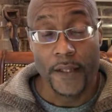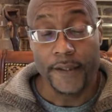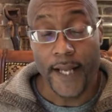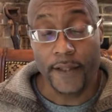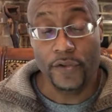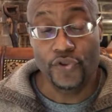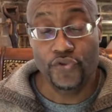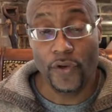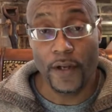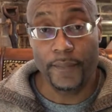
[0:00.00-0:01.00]
Donald
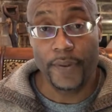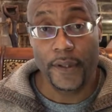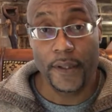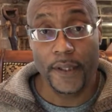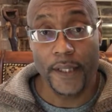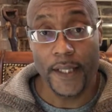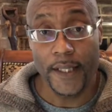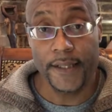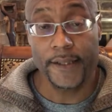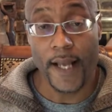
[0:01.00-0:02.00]
Trump
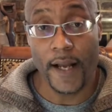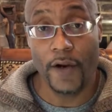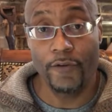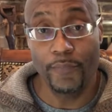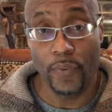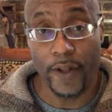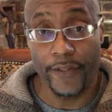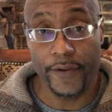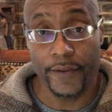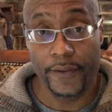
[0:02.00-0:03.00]
is our brother.